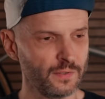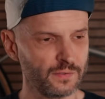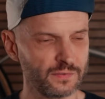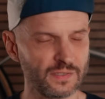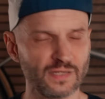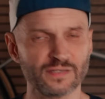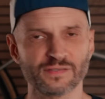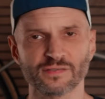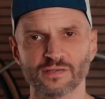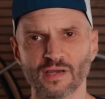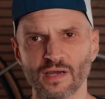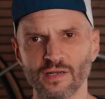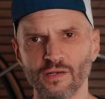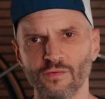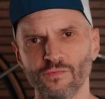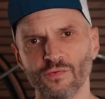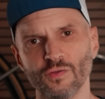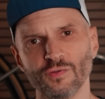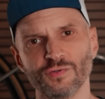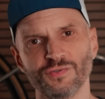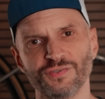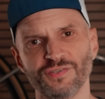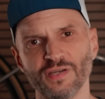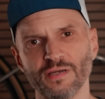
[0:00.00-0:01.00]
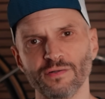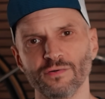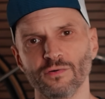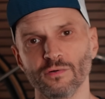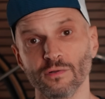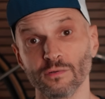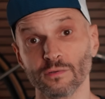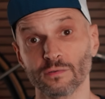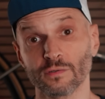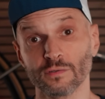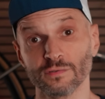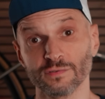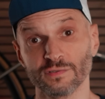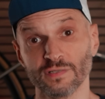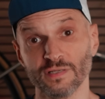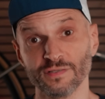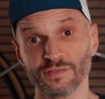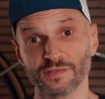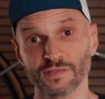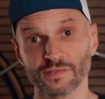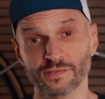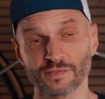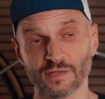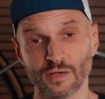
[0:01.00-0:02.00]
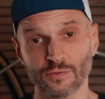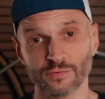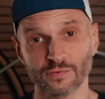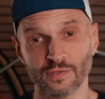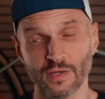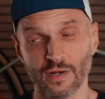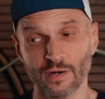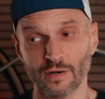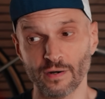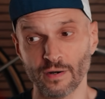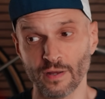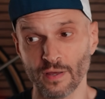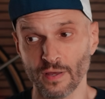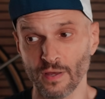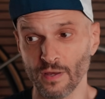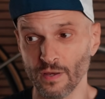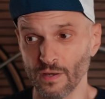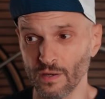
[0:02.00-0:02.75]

That's kind of the general consensus out there,